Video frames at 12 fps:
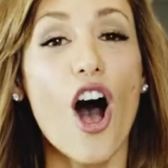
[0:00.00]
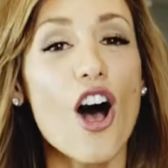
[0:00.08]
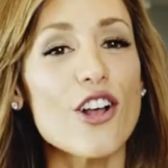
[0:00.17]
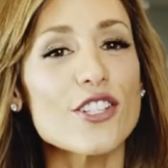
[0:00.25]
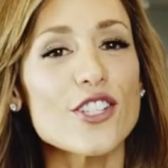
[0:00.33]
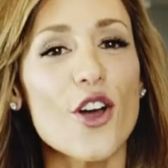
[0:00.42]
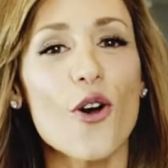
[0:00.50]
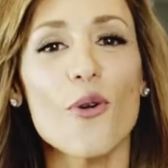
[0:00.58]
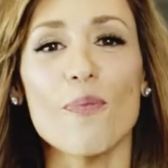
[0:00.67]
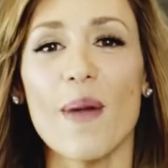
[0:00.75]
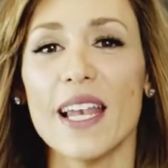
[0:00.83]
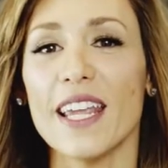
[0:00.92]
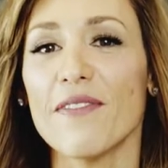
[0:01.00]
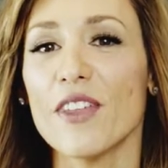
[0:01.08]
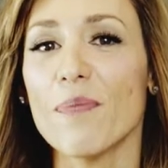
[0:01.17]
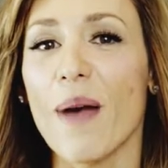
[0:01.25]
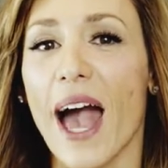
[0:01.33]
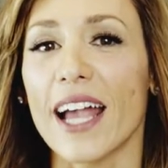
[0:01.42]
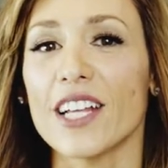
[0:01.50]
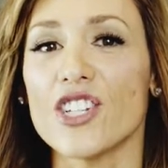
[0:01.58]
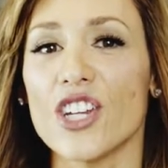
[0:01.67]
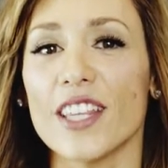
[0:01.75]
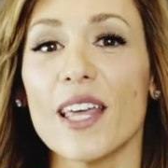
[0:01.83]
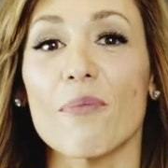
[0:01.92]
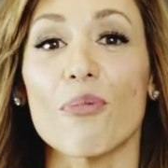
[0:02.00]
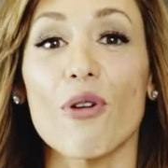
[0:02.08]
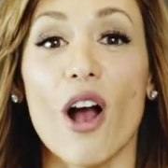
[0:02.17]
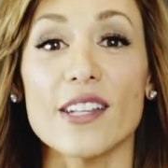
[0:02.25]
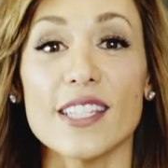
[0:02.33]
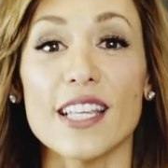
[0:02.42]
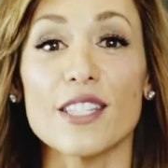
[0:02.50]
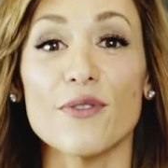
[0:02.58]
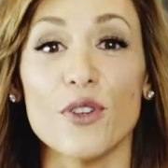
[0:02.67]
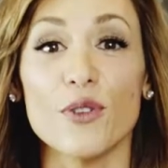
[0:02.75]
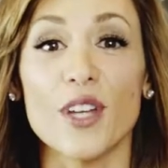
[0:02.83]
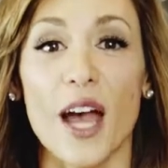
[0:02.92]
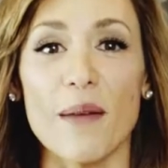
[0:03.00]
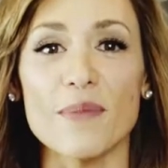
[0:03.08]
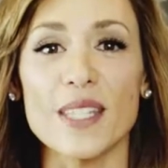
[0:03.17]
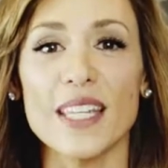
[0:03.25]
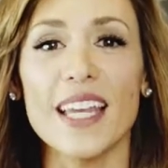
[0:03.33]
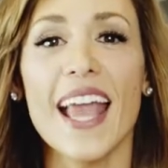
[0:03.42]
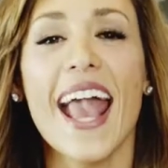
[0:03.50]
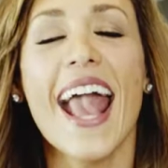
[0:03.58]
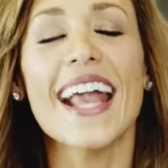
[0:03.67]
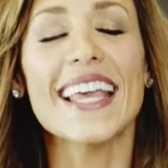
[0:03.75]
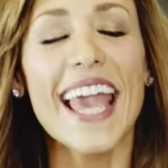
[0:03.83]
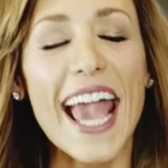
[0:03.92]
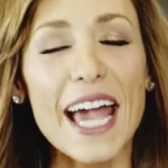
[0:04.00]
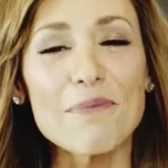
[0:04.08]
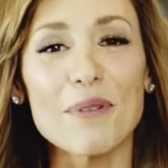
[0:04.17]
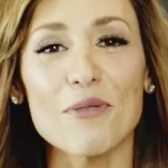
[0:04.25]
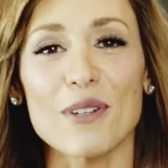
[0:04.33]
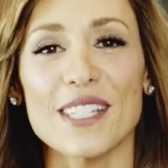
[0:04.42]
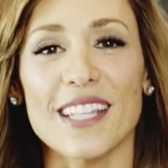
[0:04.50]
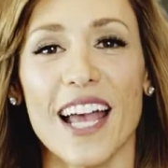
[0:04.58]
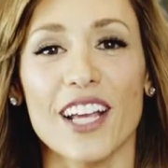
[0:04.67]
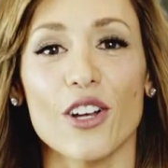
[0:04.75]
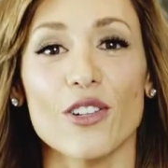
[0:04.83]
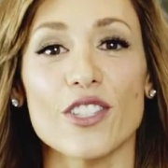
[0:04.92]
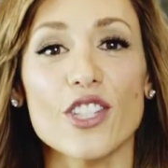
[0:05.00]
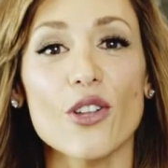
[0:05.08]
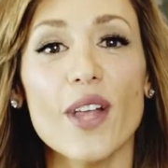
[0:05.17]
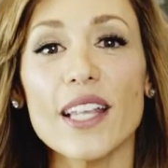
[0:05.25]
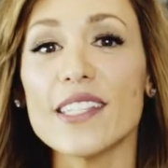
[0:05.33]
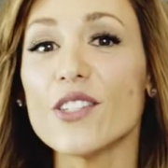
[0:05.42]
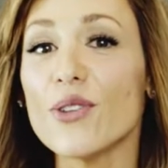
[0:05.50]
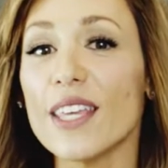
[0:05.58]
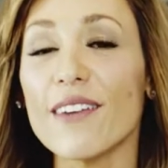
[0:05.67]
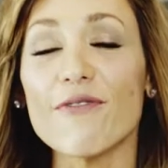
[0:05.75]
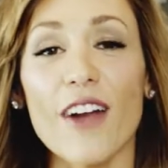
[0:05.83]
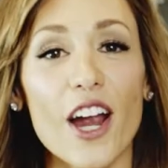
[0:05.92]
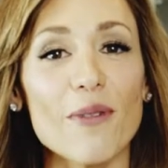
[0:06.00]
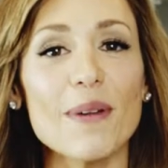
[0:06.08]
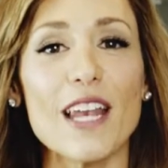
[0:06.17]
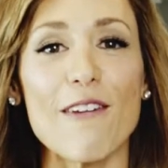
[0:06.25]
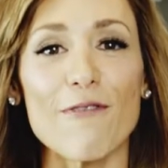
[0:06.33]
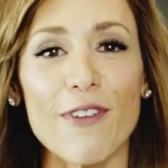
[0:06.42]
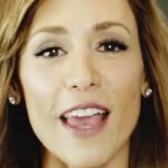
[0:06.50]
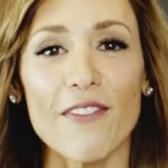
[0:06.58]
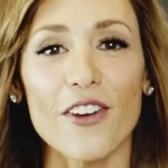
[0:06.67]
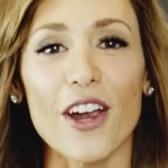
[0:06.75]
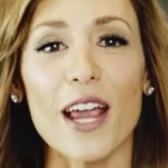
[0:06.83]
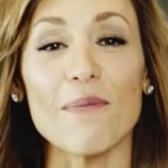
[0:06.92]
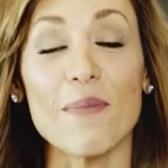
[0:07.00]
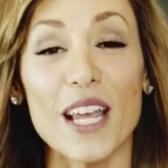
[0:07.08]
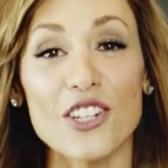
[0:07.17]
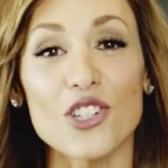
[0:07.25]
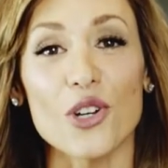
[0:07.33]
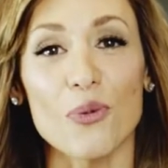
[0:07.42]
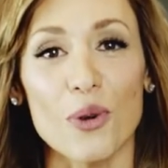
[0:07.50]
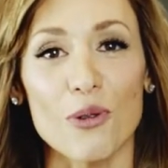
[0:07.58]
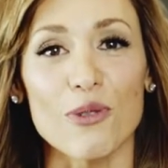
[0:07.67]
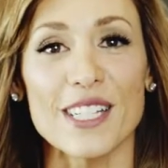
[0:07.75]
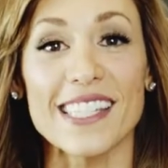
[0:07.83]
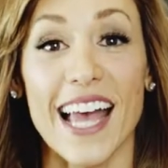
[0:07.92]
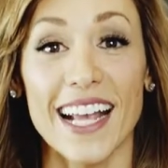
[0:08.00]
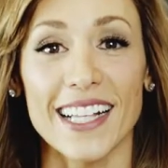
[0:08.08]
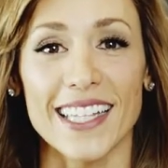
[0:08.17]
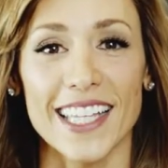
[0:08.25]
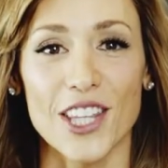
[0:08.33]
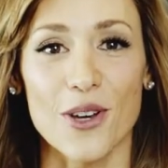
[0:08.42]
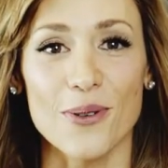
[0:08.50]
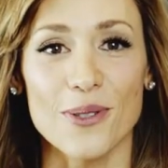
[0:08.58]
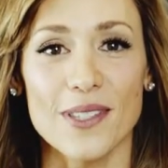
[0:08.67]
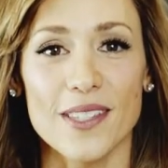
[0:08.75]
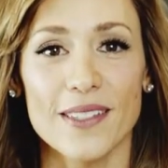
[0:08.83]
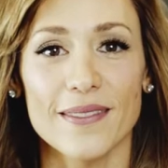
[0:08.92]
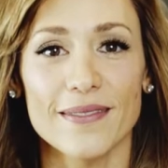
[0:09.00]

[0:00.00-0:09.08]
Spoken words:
Also, many of the packaging that processed food comes in can be recycled, so let's do the environment a favor and make sure we're recycling those.